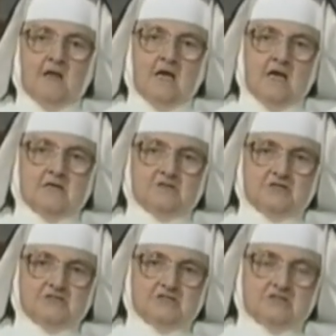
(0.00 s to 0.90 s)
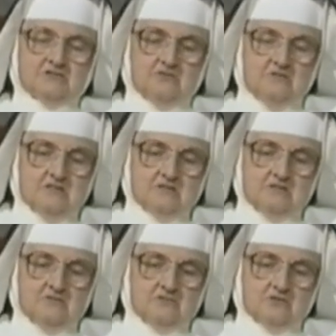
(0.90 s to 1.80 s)
And she is going
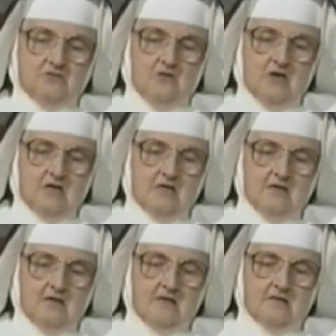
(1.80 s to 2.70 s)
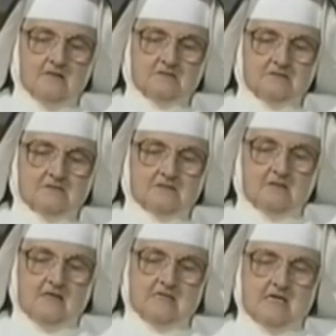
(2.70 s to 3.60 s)
to talk. Uh, she's a
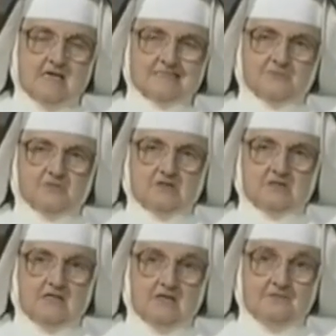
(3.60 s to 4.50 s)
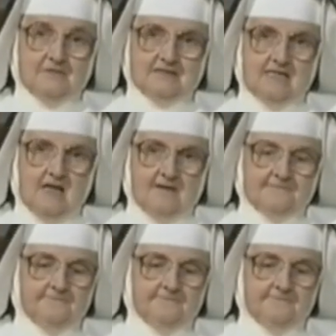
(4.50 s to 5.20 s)
kind of expert on Garabandal.